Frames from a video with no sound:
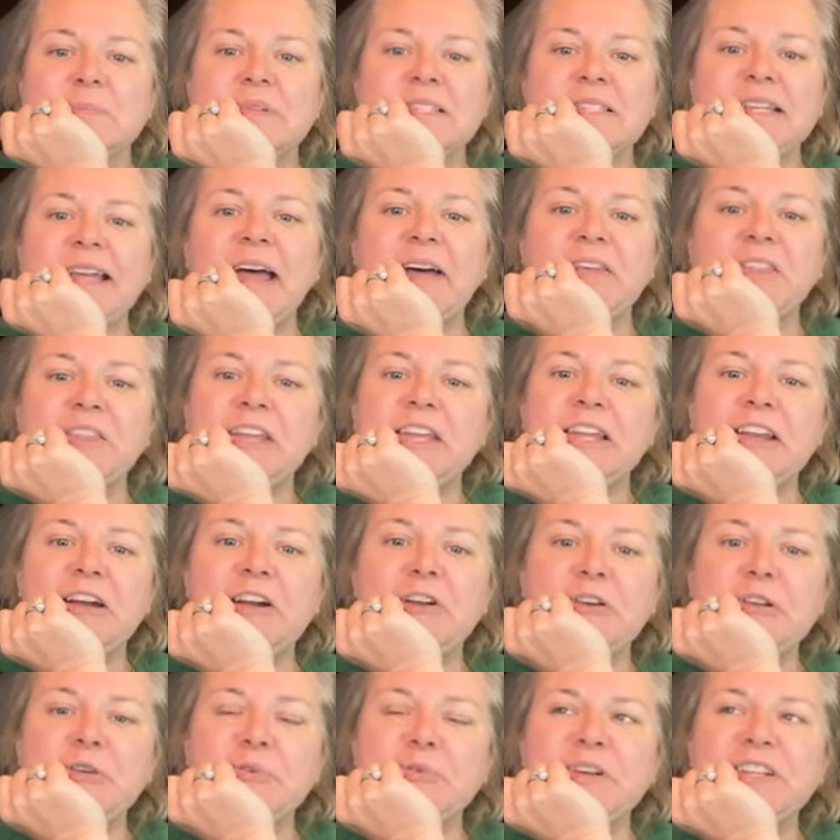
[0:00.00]
Miss Kathleen
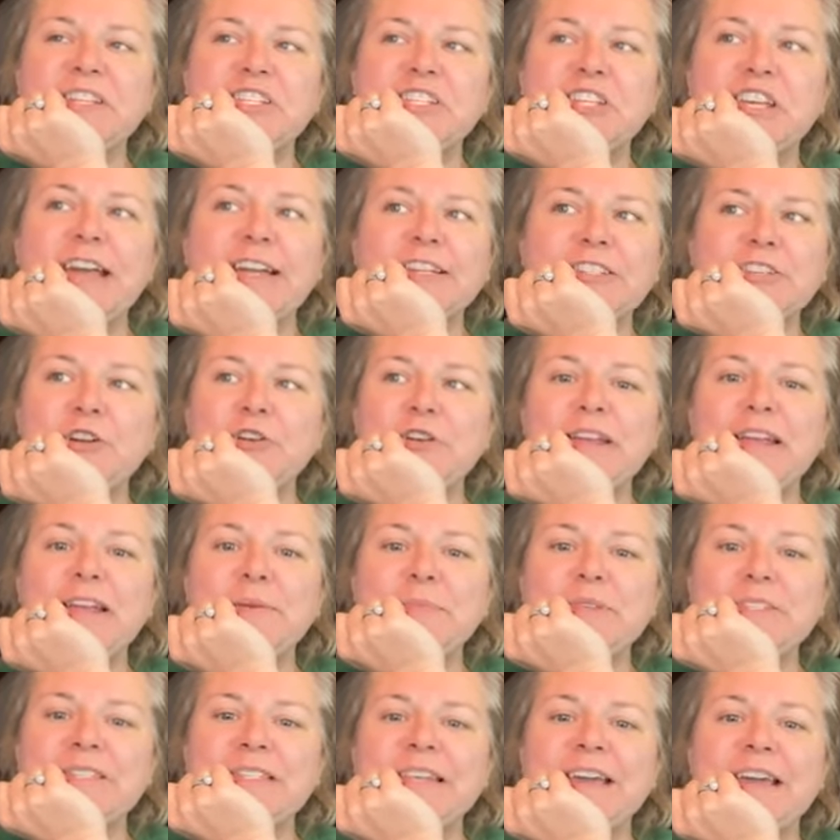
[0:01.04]
already went and checked. Her
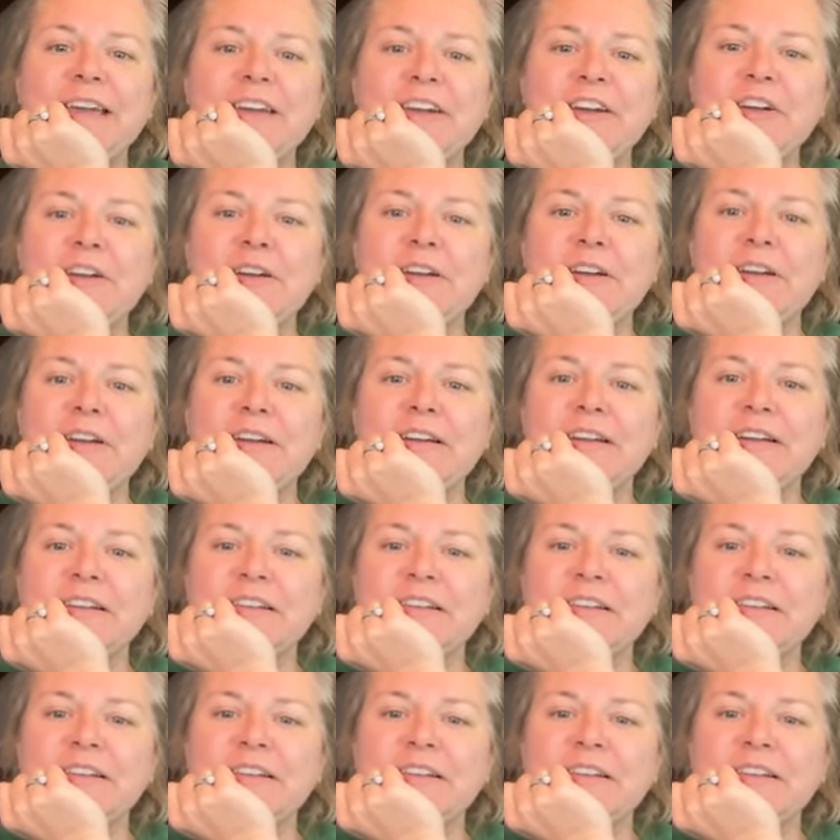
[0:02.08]
name is there.